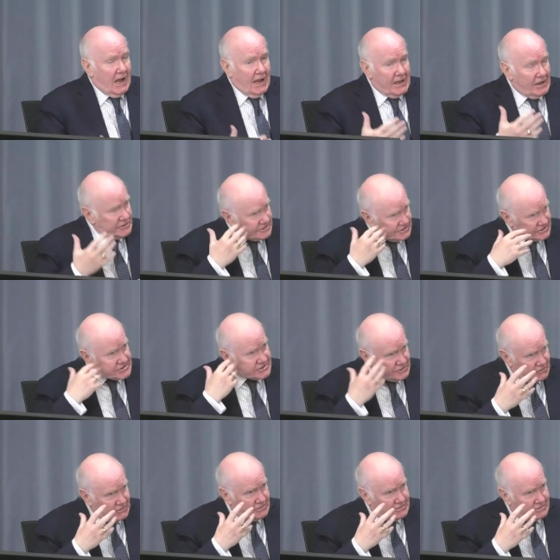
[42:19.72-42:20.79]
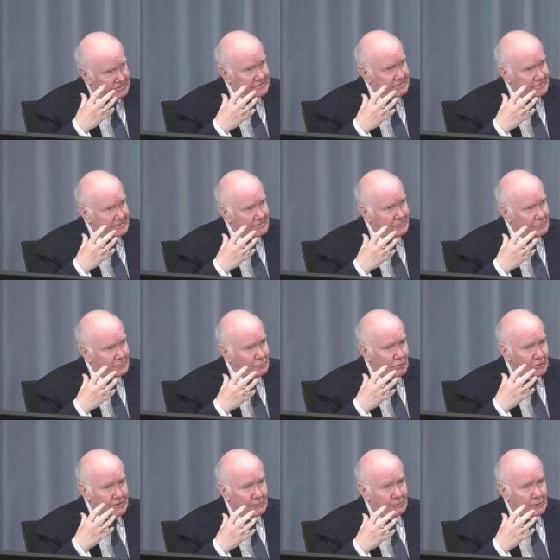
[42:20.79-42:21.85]
I understood
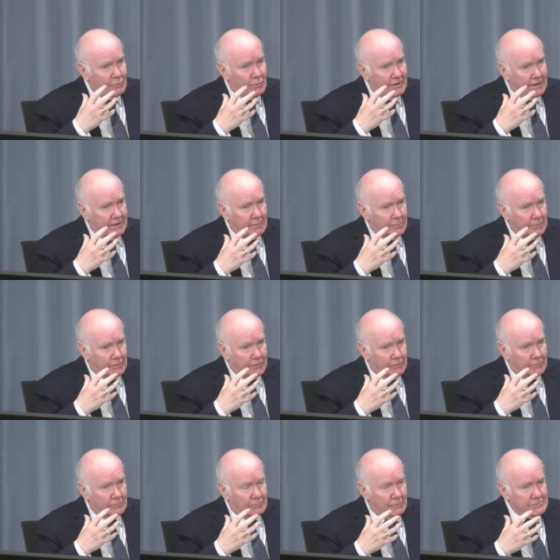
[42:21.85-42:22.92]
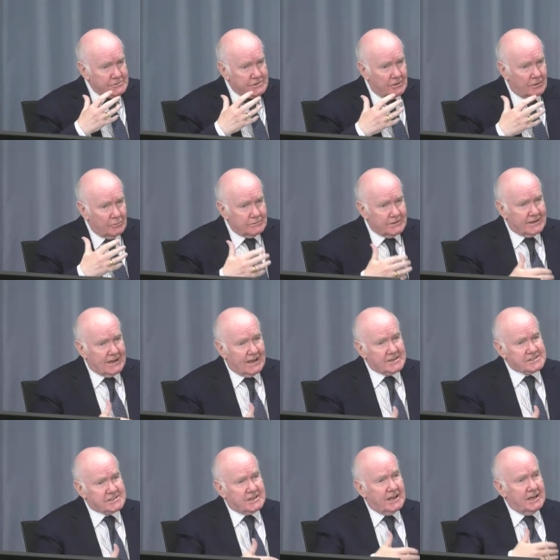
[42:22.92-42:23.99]
what they were worried about, what was called the
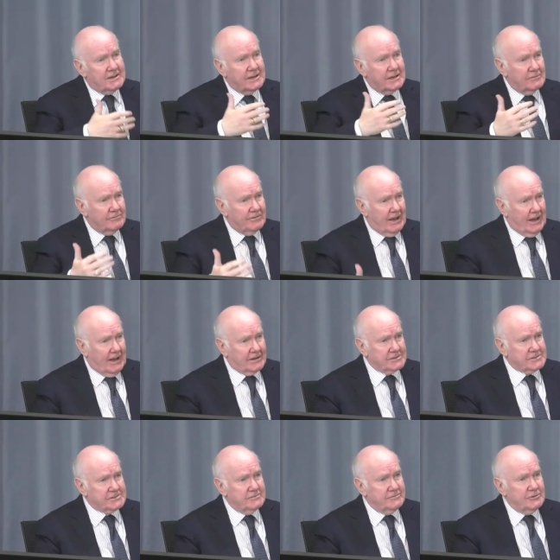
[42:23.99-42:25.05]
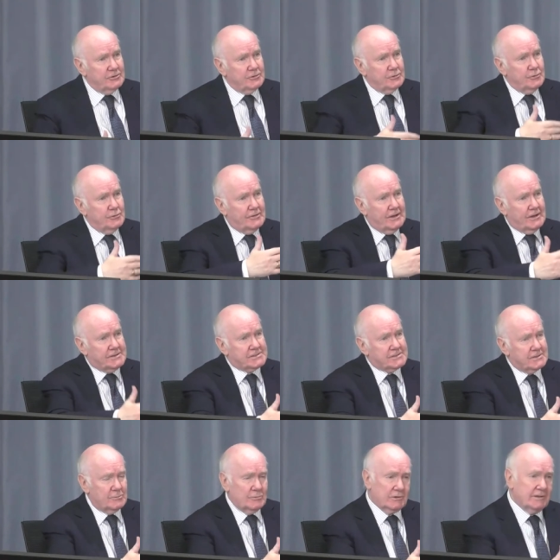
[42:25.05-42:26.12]
cascading effects. If you do
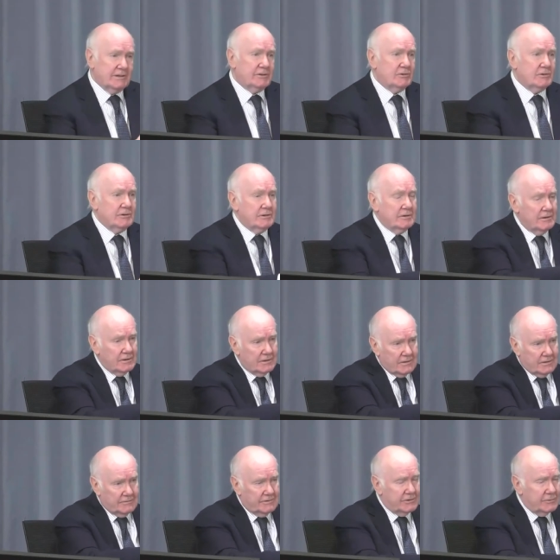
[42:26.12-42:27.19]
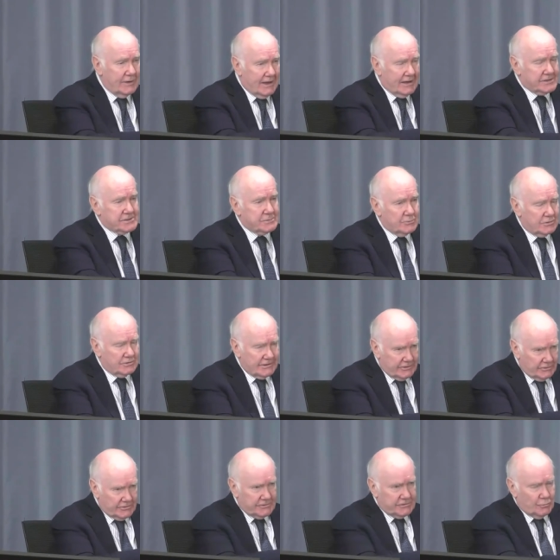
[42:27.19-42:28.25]
this, it will lead on, if you do X, it will
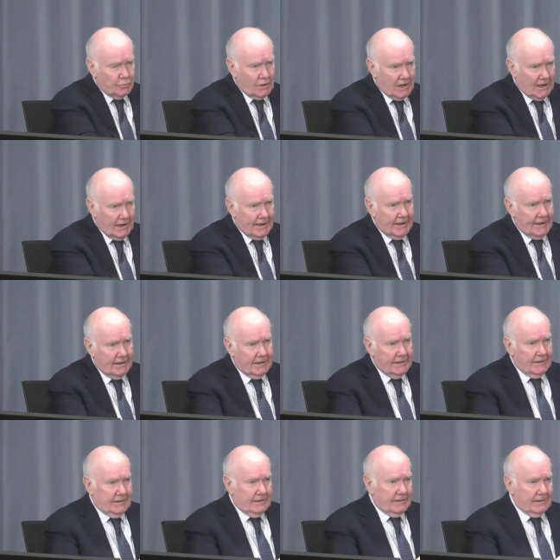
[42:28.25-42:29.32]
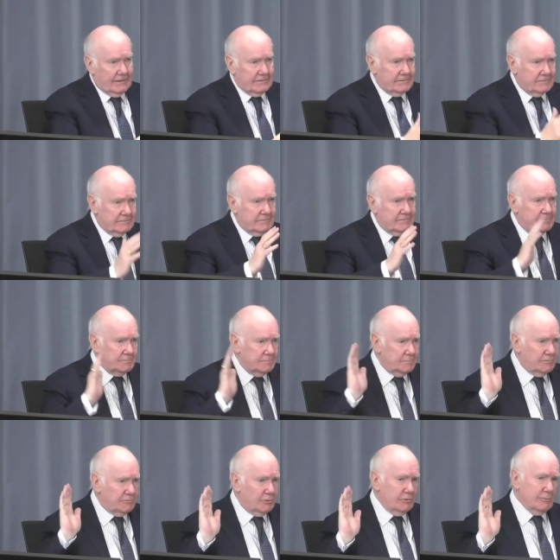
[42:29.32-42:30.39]
lead on to Y. And
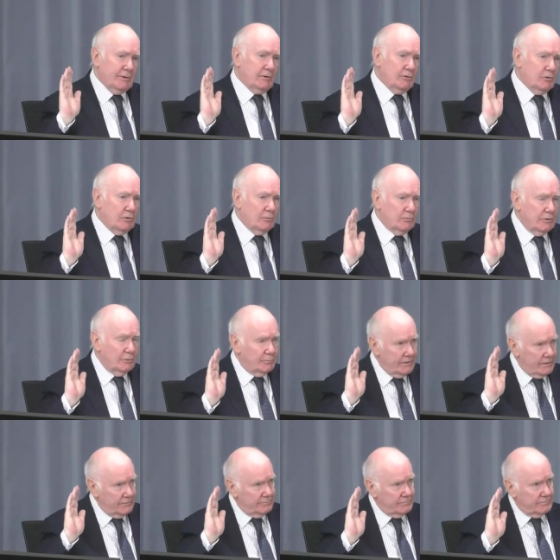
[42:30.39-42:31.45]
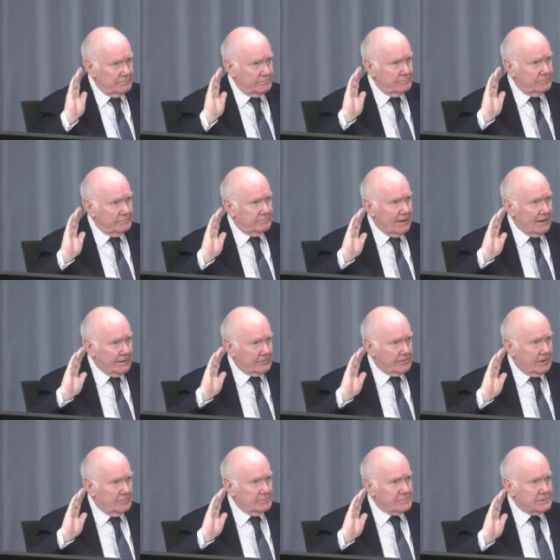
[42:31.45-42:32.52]
before we know it, we'll be
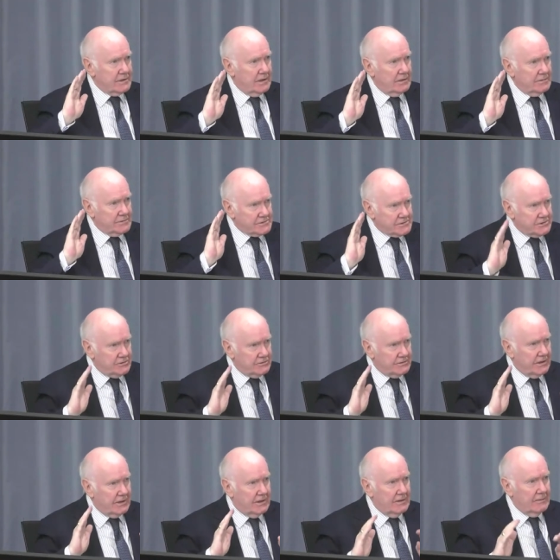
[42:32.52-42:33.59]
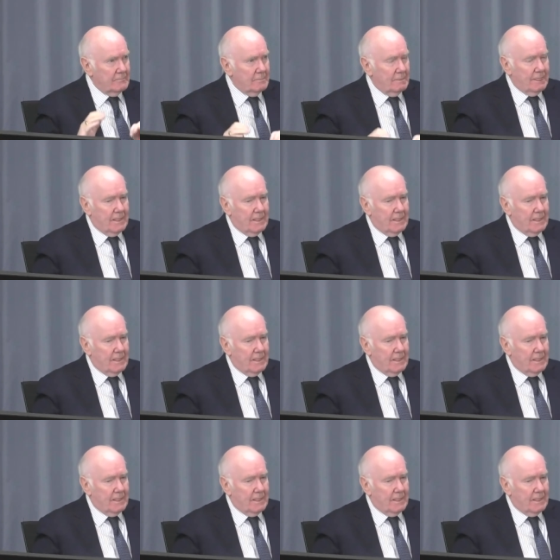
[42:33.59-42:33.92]
bankrupt. I understood that.